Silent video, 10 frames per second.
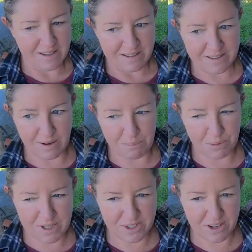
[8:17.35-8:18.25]
So I'm
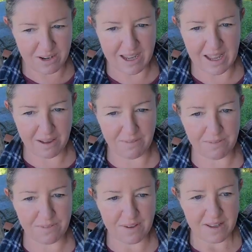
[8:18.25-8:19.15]
pretty sure I
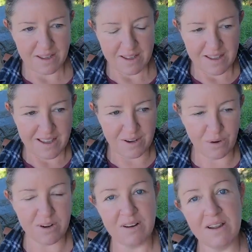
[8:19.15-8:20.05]
have an
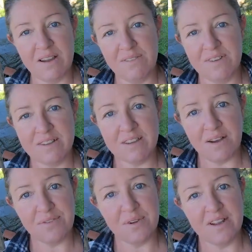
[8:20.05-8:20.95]
order of
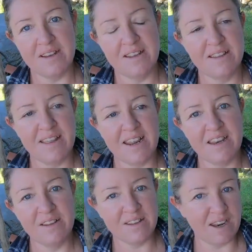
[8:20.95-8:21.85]
softwood that I
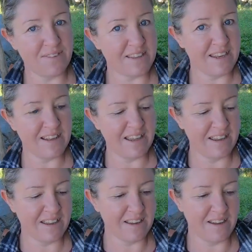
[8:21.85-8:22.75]
can use kind of as
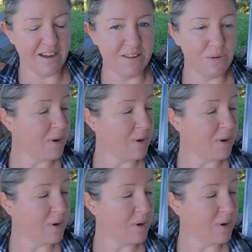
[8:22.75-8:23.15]
kindling on the